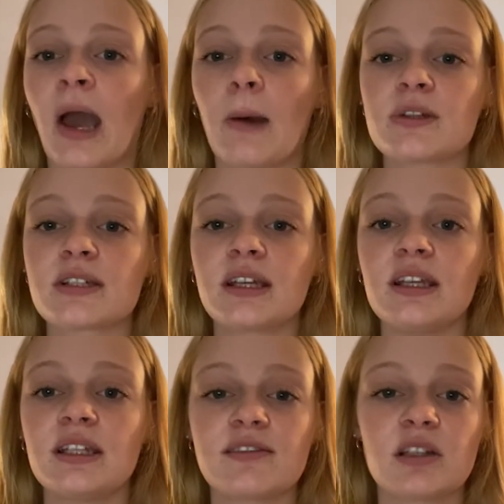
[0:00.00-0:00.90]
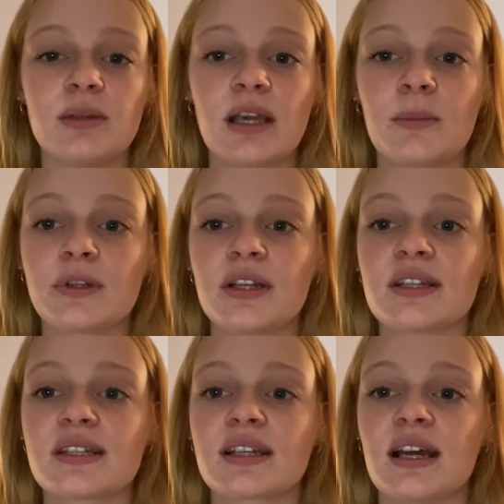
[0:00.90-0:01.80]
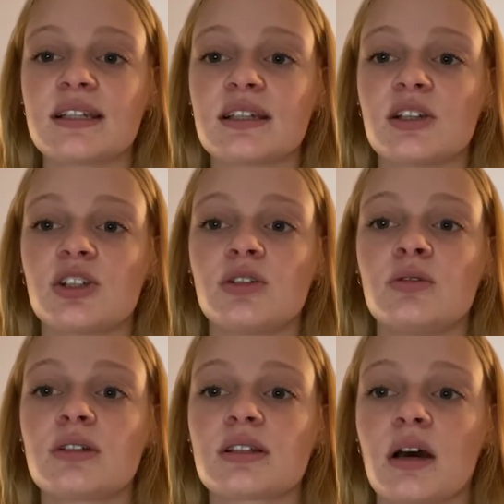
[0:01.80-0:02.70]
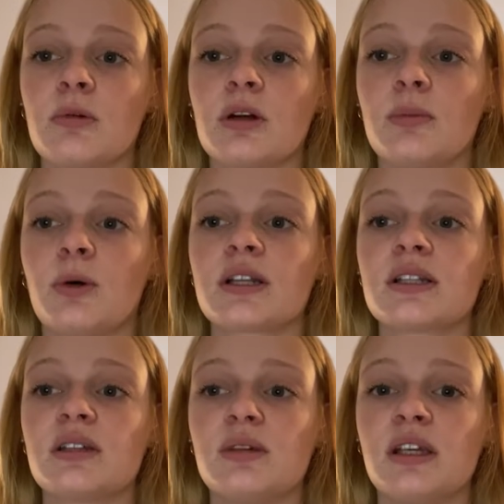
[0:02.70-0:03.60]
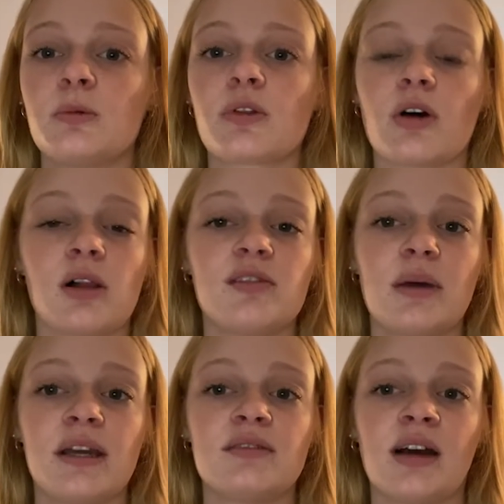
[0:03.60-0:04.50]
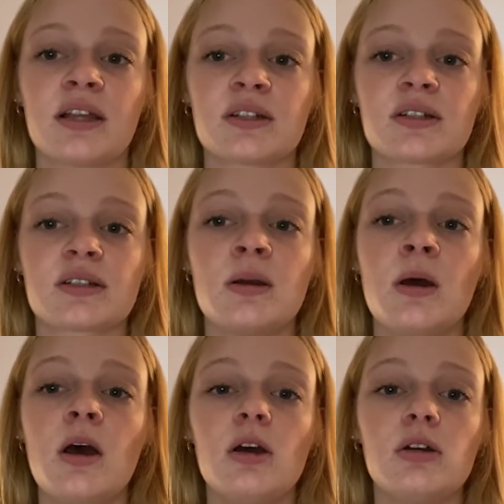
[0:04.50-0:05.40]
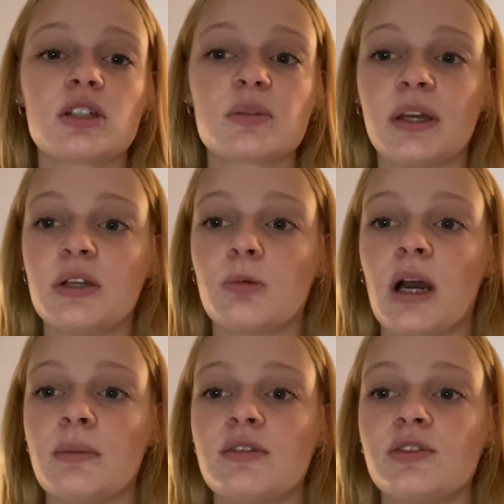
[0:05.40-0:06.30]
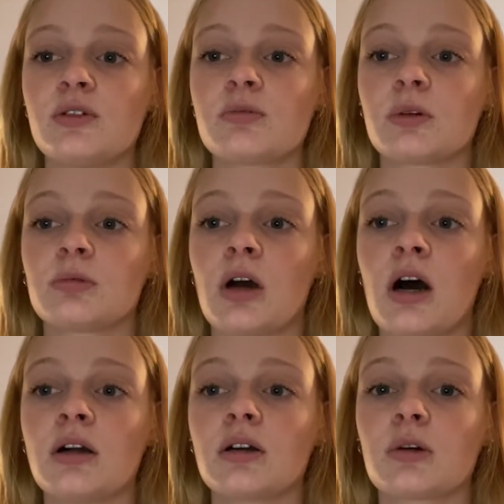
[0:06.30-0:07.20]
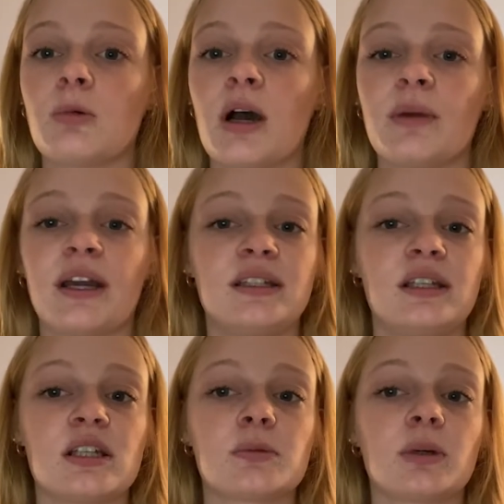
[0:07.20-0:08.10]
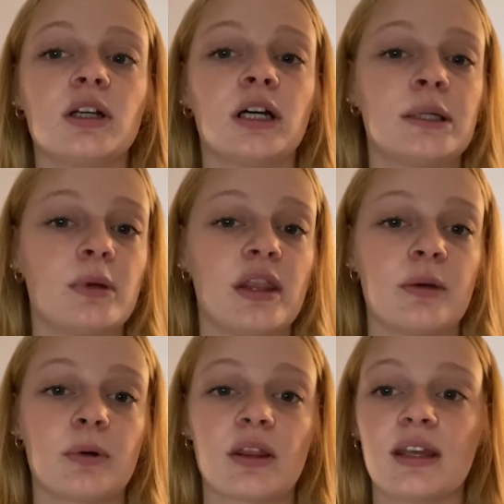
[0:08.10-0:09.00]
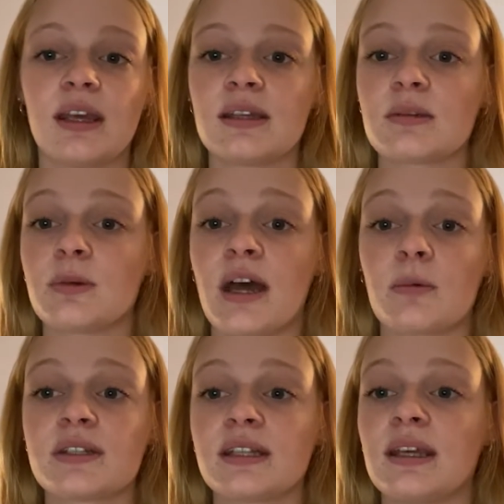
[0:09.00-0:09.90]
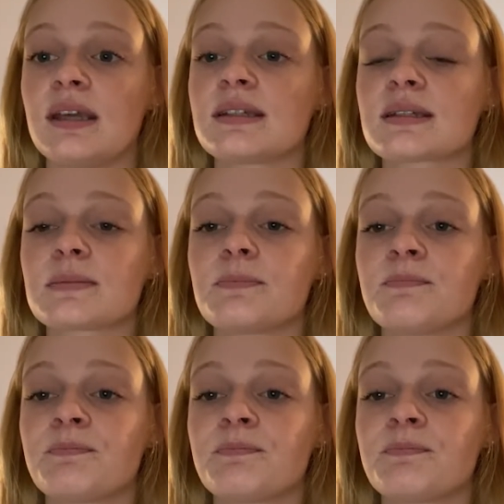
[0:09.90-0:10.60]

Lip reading: I was lucky enough to be able to discuss issues that were important to me with all of my advisors, who explained why my views were wrong or why my ideas were good when that was the case.